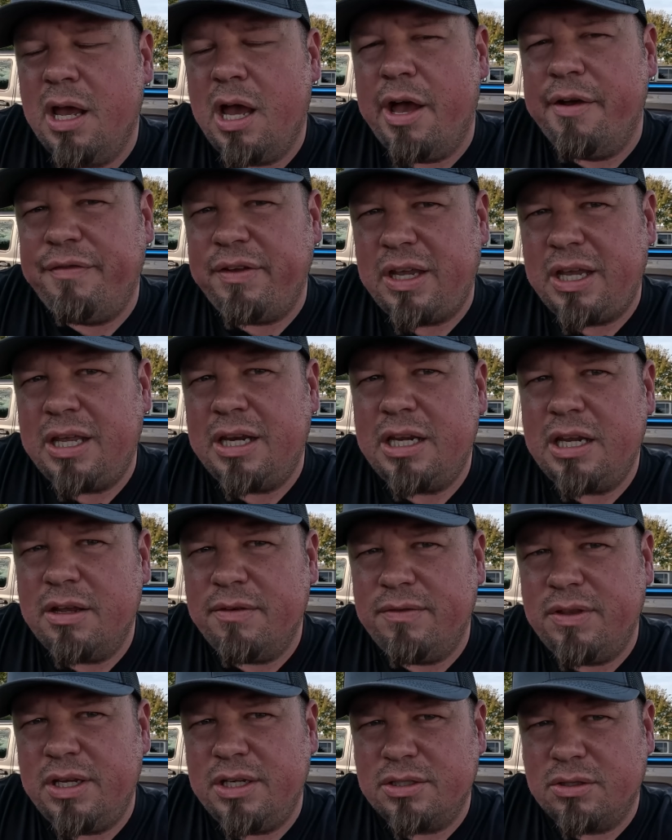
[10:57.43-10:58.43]
of any
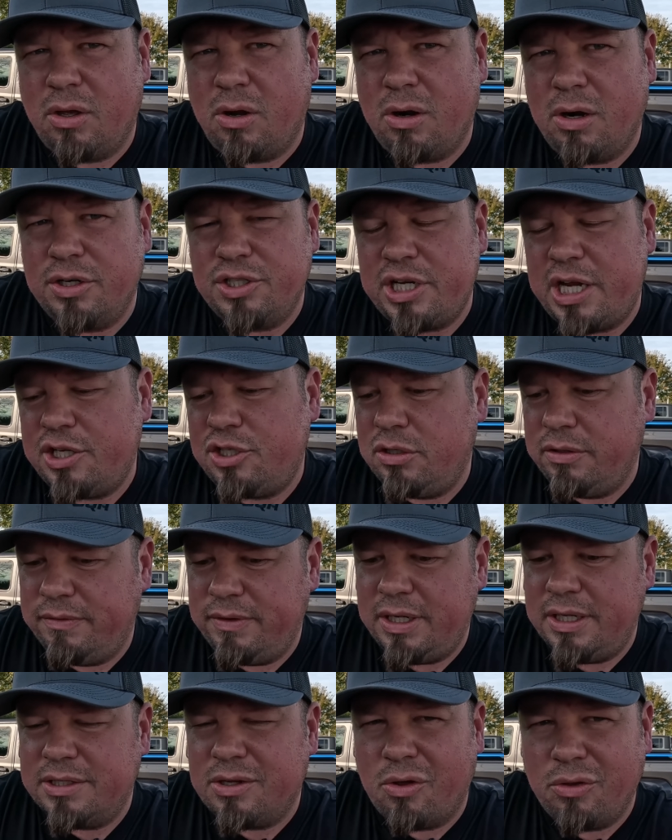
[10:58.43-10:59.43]
of these large
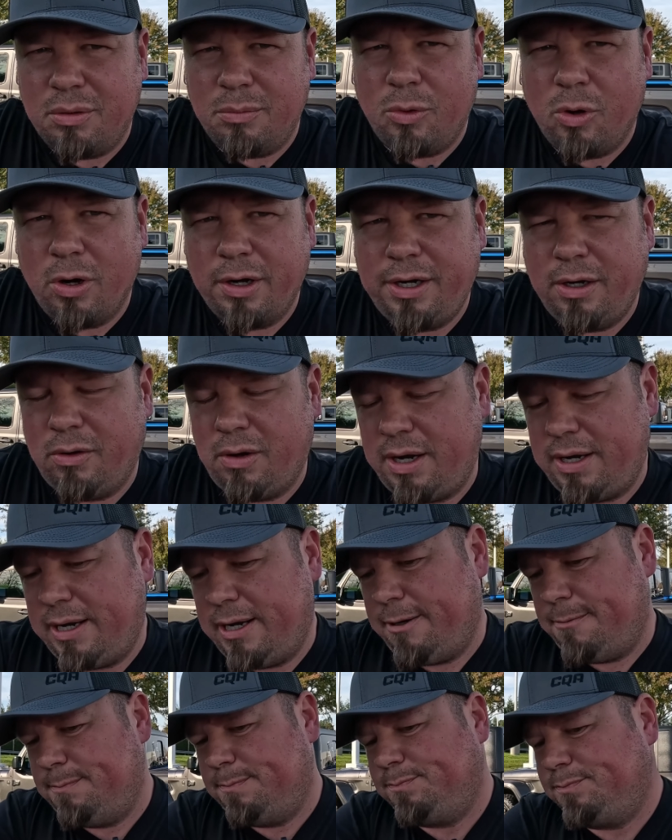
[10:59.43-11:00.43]
SUVs on the market right
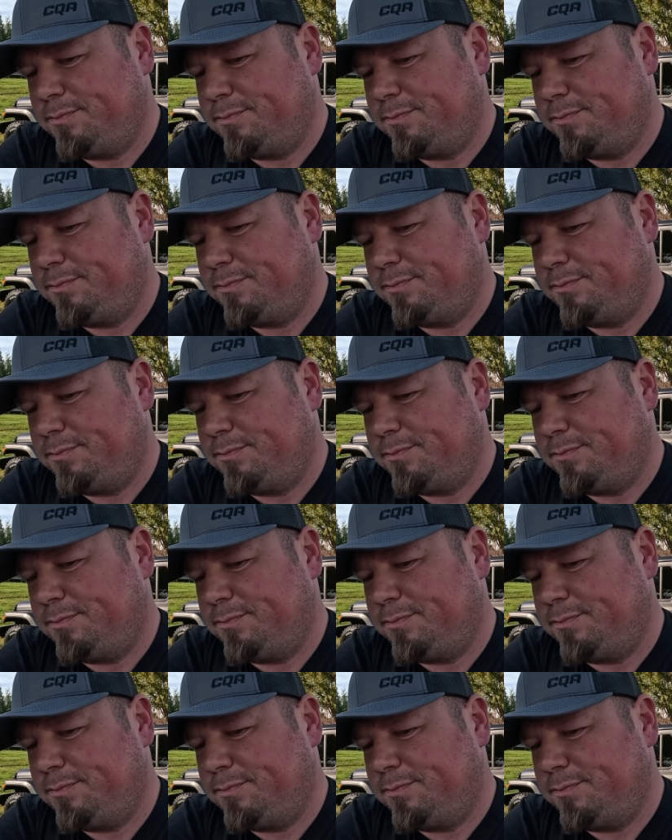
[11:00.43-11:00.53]
now.